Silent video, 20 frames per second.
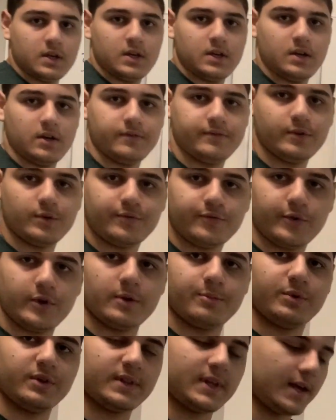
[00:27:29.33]
Now feel free to
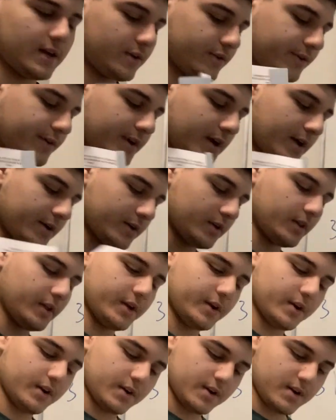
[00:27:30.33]
put that in your
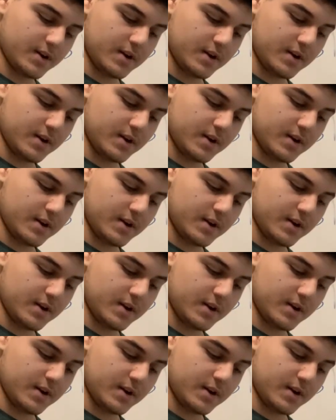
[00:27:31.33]
calculator.